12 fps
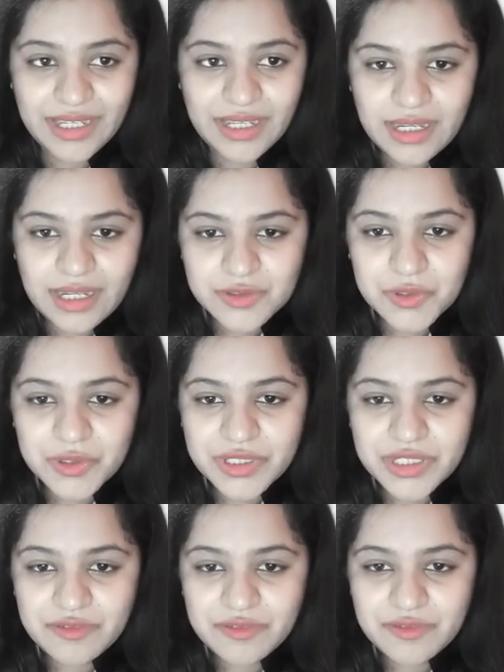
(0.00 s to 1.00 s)
So you give
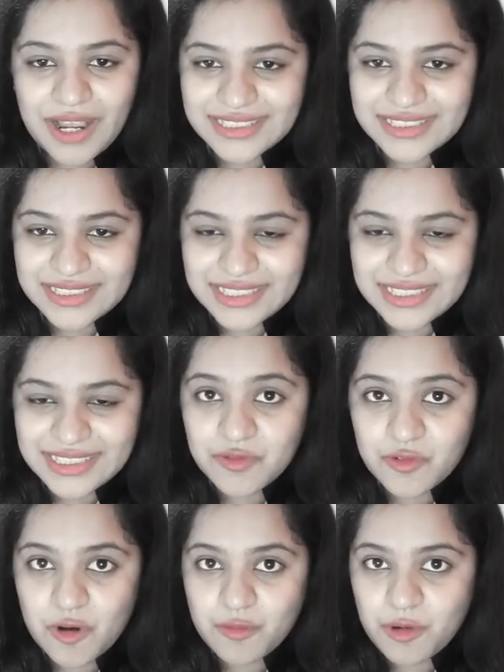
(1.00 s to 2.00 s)
vaccine in the form
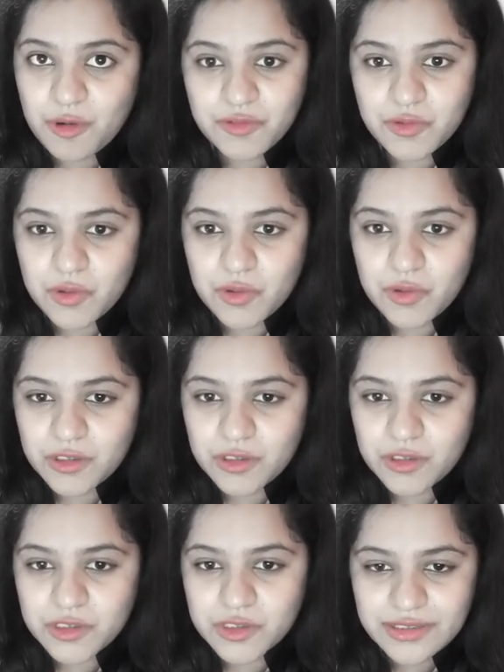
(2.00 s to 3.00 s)
of toxoid.
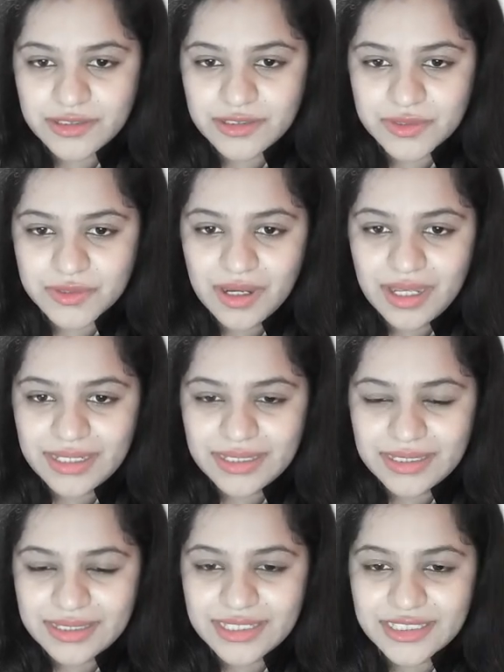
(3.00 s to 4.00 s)
So
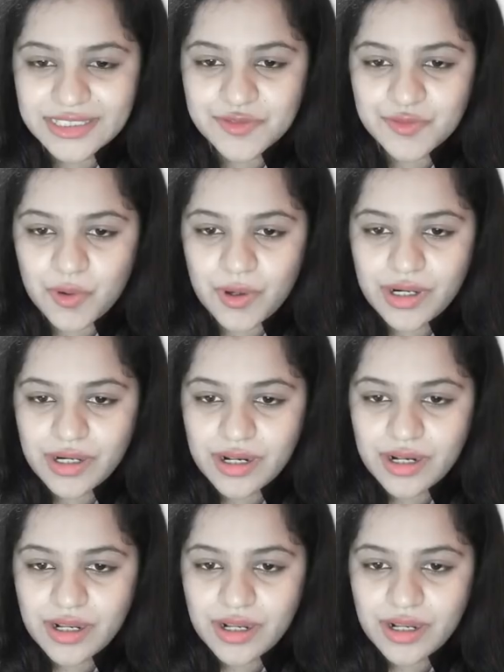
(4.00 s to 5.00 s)
this is for
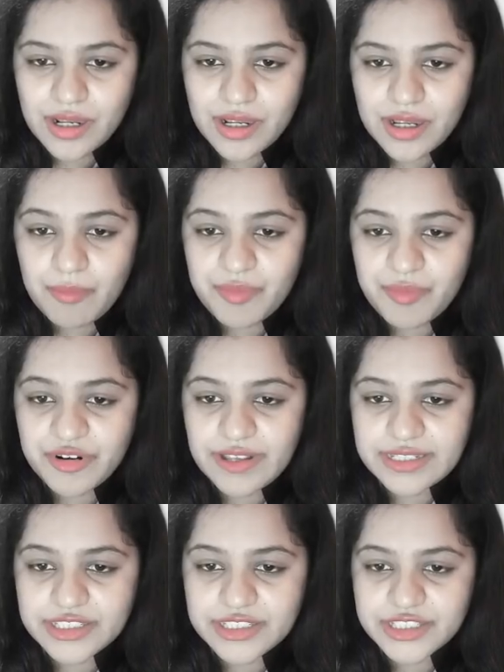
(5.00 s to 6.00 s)

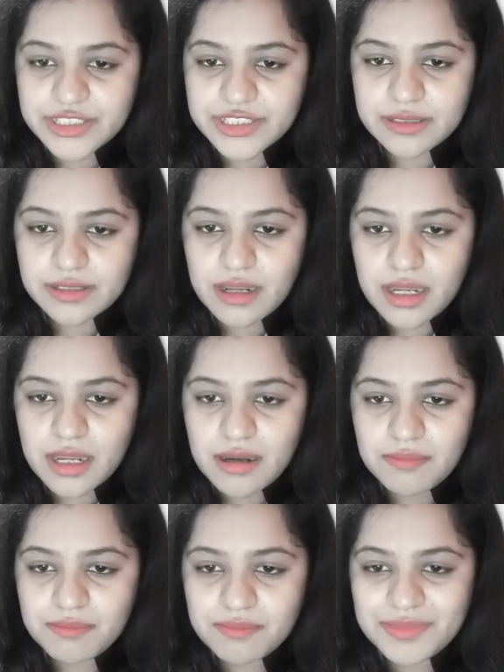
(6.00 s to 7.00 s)
prevention.
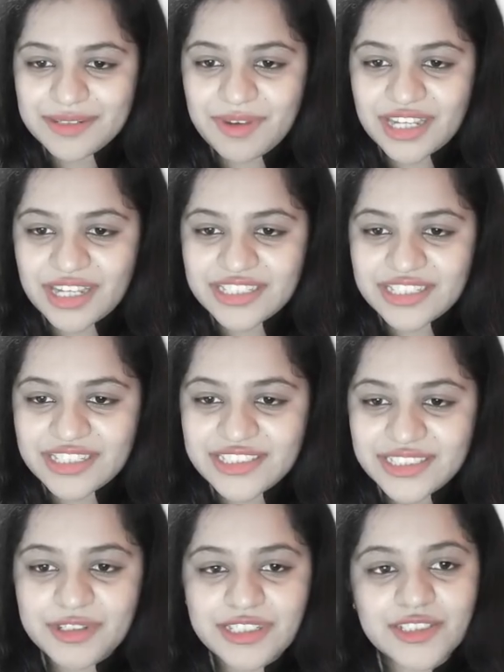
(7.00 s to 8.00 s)
But imagine
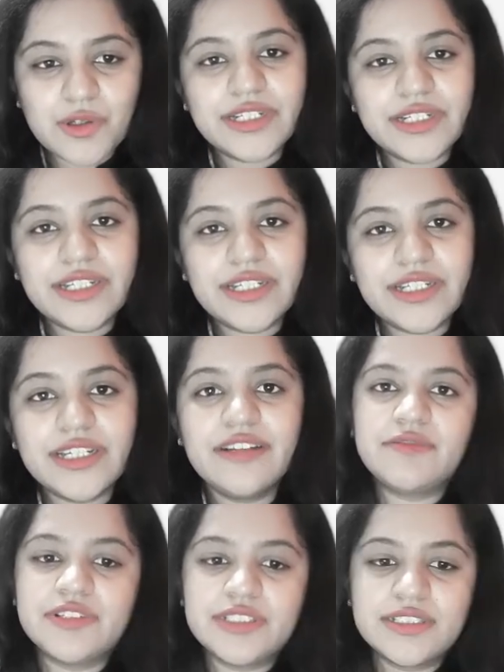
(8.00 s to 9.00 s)
somebody is already infected
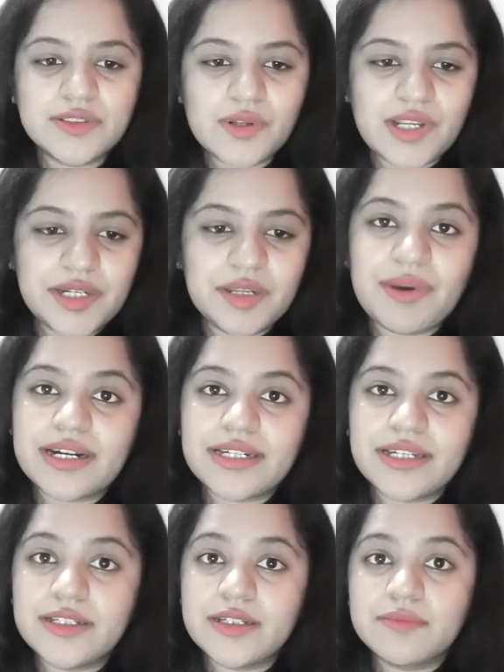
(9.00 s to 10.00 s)
with this
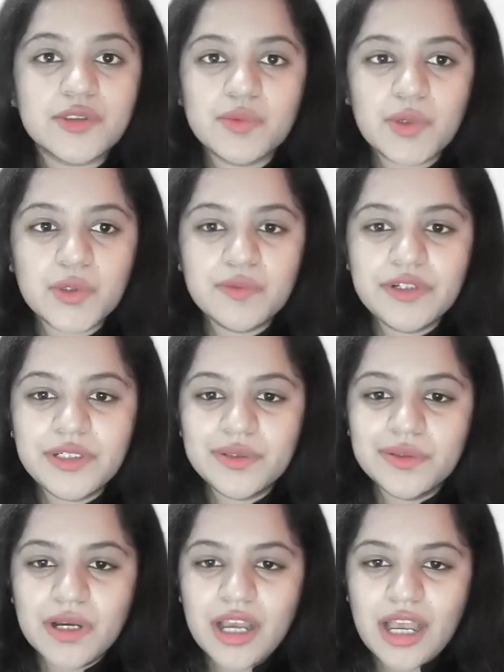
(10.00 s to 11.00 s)
Corynebacterium. So what do?
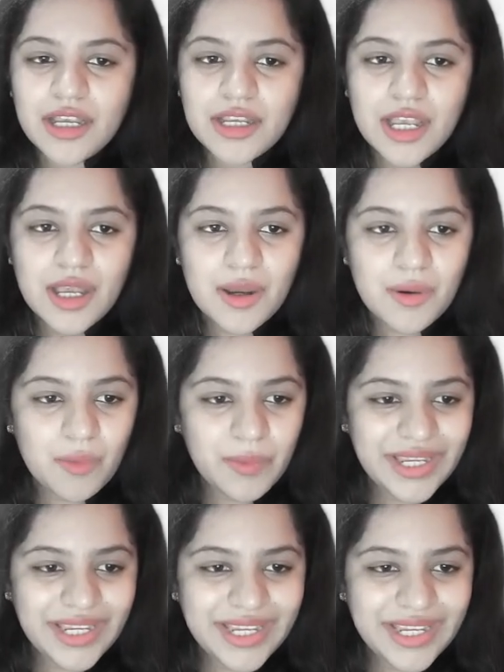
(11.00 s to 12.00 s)
We
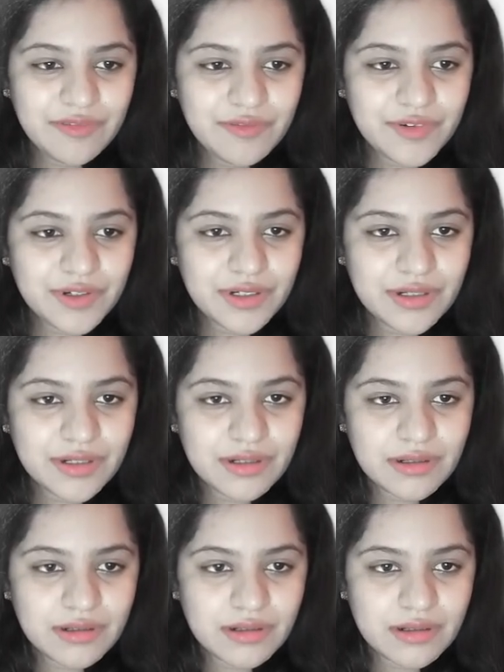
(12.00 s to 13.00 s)
give
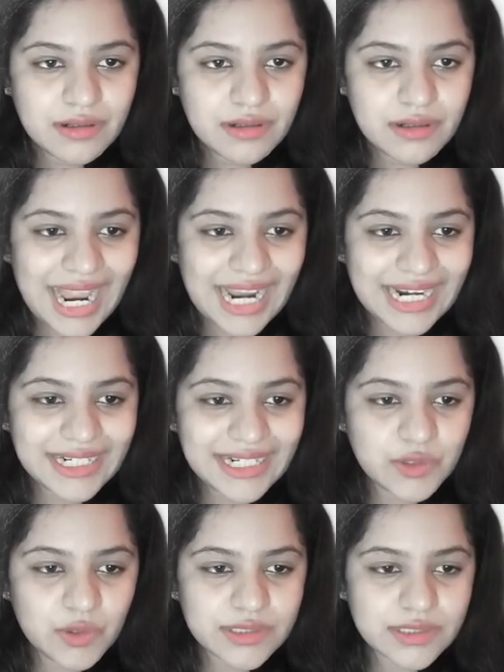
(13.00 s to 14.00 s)

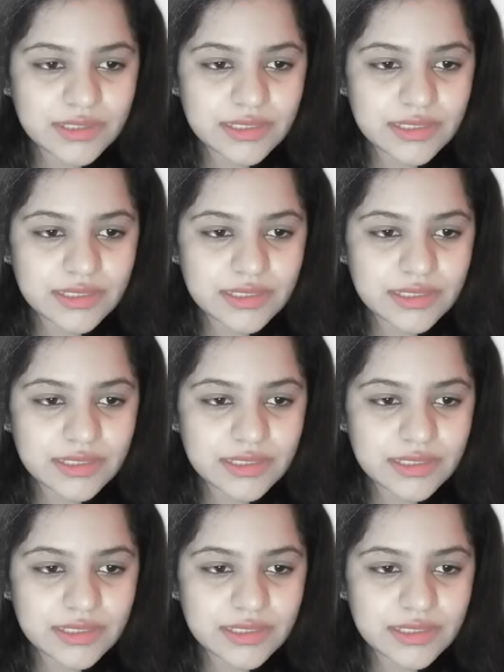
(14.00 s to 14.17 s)
antitoxin.